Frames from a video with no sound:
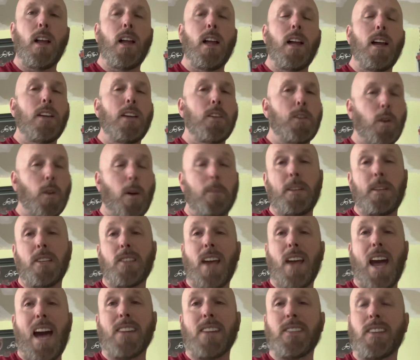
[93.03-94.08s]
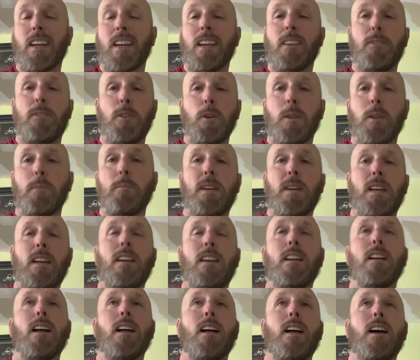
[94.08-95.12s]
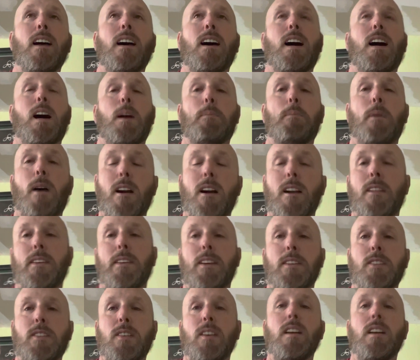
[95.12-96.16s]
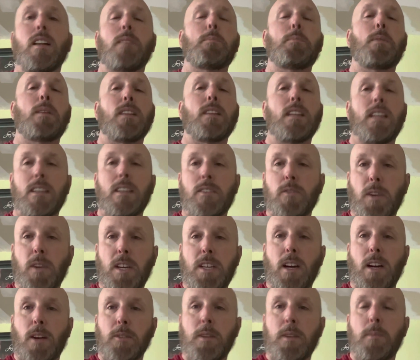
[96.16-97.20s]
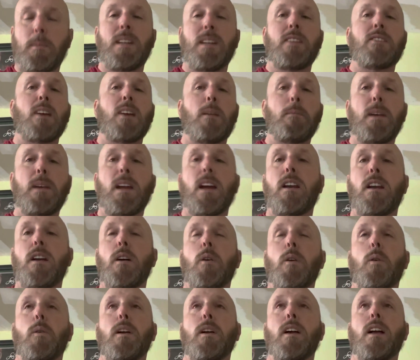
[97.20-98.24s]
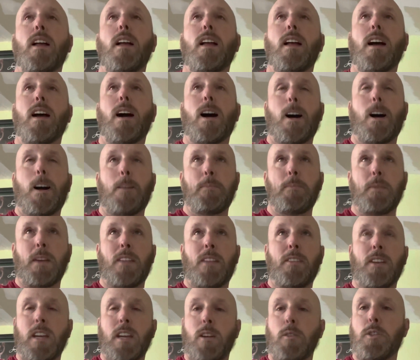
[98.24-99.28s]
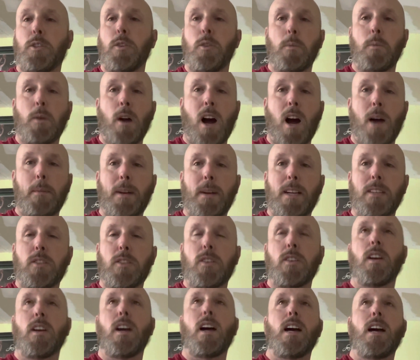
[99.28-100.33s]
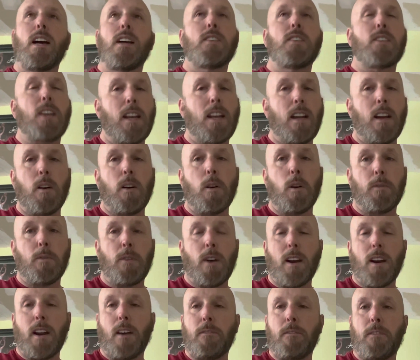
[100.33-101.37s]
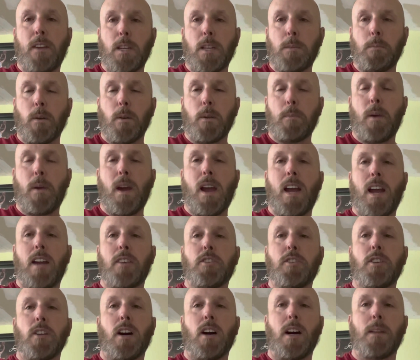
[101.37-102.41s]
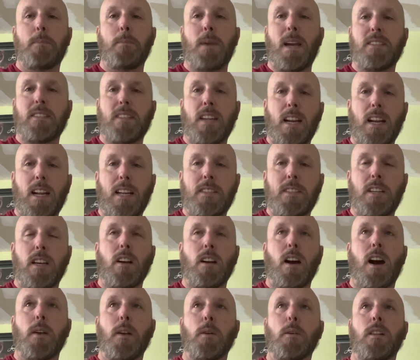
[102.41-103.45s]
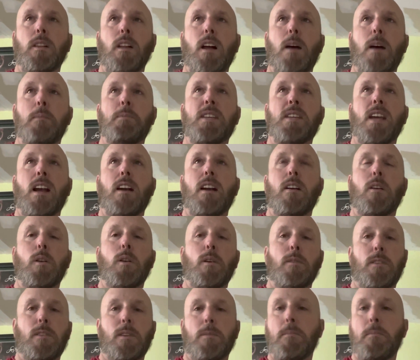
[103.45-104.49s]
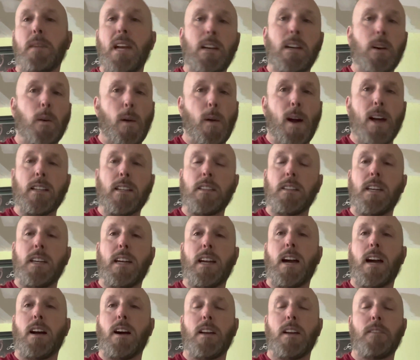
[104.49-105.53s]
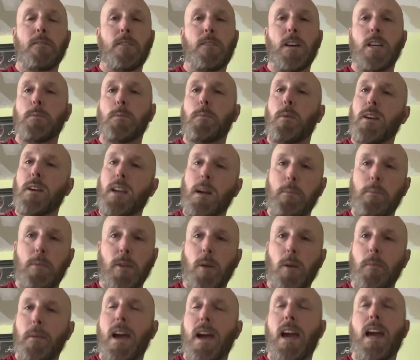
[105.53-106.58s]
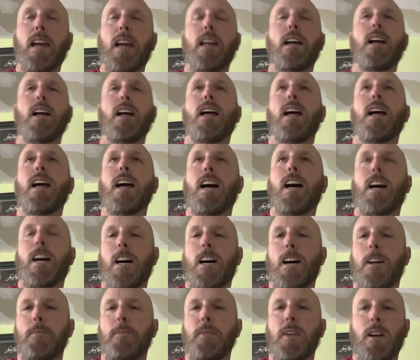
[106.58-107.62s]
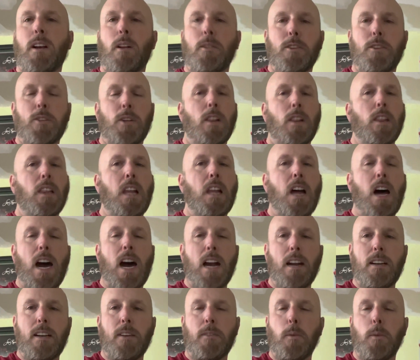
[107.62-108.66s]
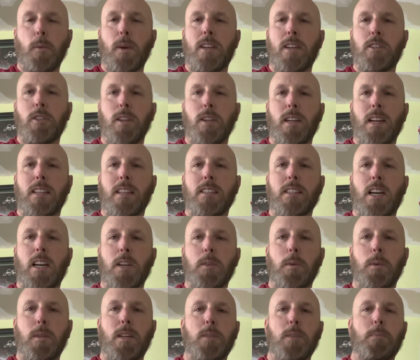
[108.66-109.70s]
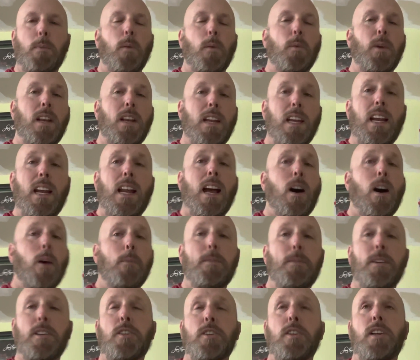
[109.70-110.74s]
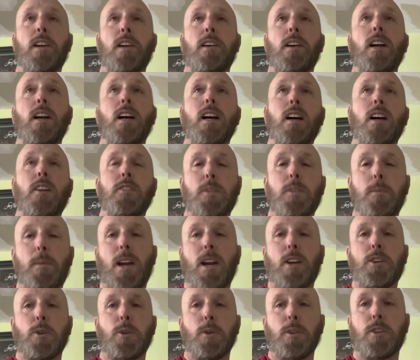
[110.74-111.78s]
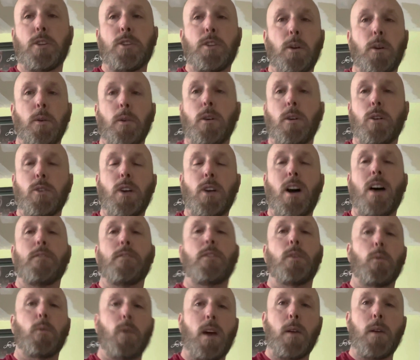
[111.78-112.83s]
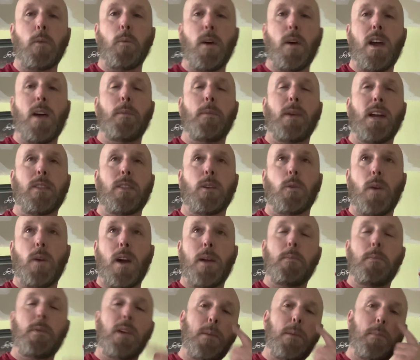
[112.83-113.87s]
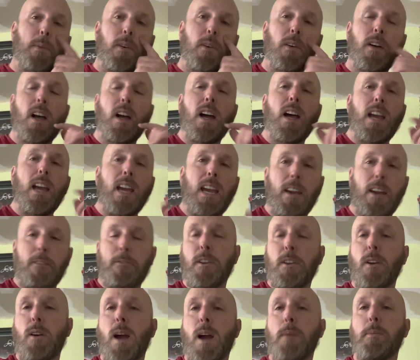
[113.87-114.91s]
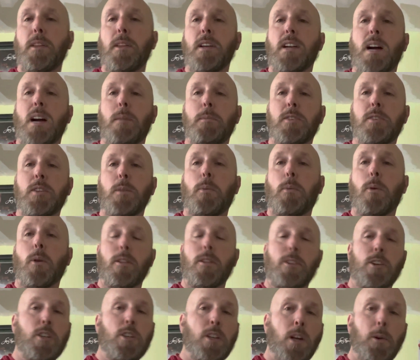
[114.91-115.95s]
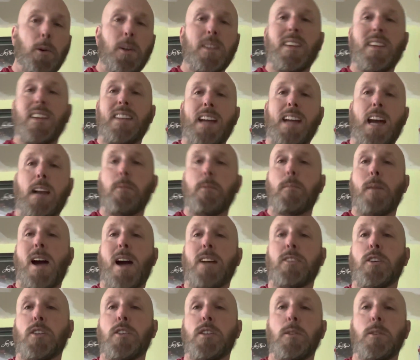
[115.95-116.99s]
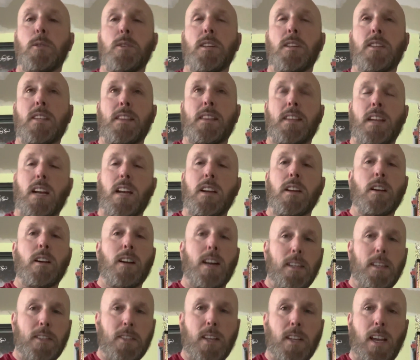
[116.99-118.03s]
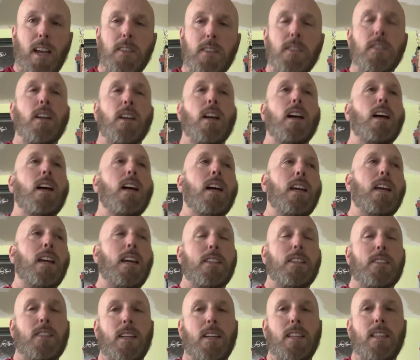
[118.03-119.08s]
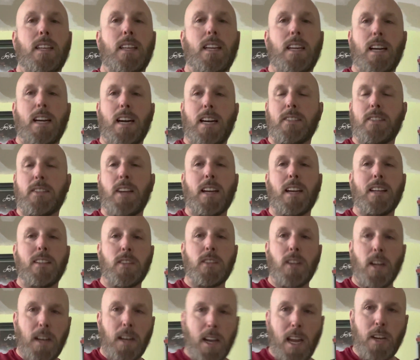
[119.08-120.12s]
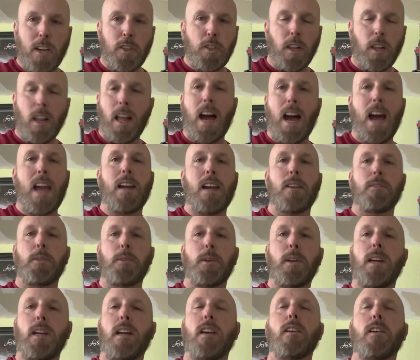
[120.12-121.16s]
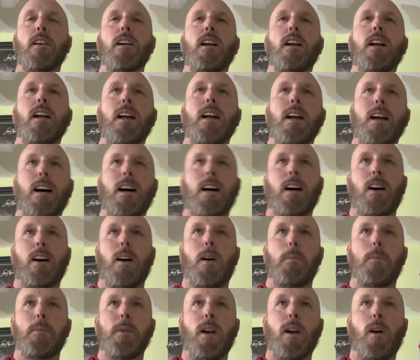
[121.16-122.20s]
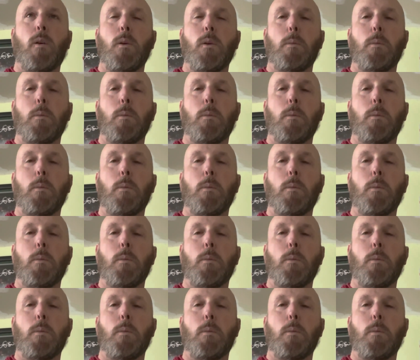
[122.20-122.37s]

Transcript: So I'm just asking, if you can be part of this, please reach out to me. Send me a note in the YouTube comments. Send a note over on our Facebook page on Bay State Antique Auto Club. Send a note over to me directly on Facebook at Bill May. There's a lot of different ways you can get in touch with us, but we need help this year to make sure the show goes off the right way and we get the right people. If you're able to come and support it, the show is in Dedham, Massachusetts at the Endicott Estates. It's in the second Sunday in July every year. We'll